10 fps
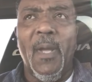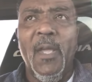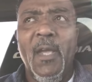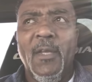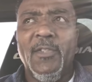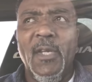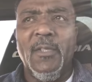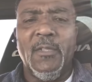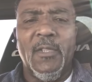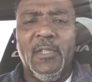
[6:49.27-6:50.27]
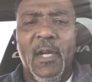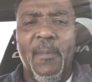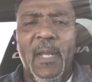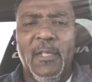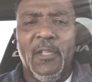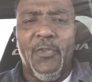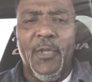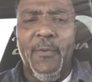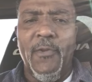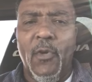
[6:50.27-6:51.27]
But Jesus is coming as a
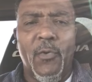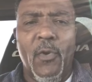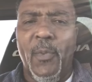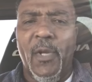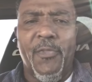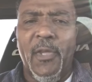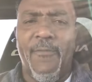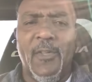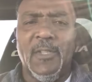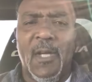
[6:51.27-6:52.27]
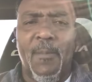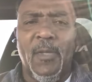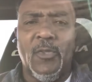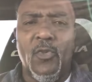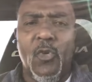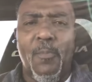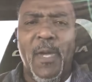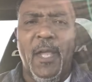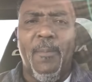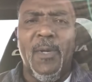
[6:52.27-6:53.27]
thief. You don't know when a thief is coming, so you
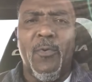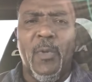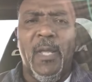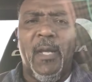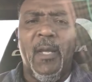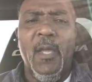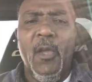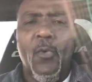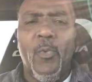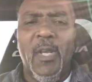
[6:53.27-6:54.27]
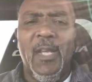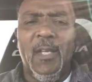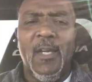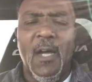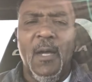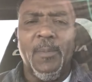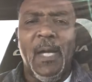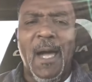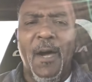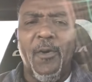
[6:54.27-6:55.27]
better be ready when he
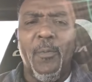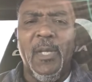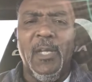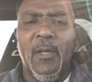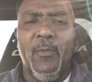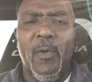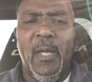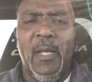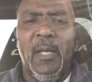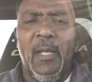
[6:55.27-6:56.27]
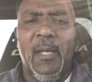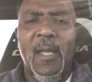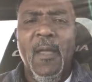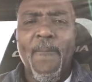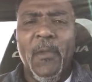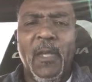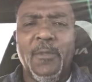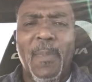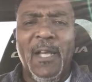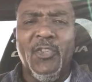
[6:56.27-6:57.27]
comes. How do we get ready?
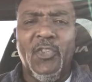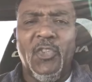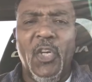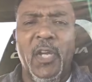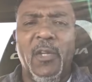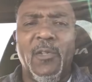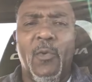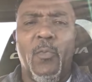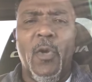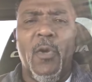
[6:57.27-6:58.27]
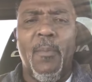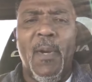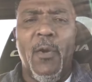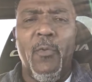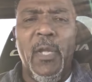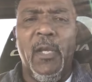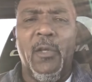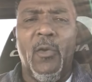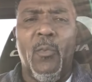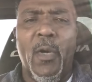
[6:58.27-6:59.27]
It's by studying the word, by
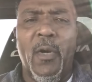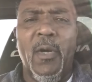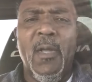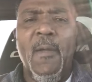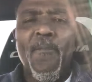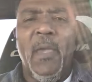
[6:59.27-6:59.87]
reading the word.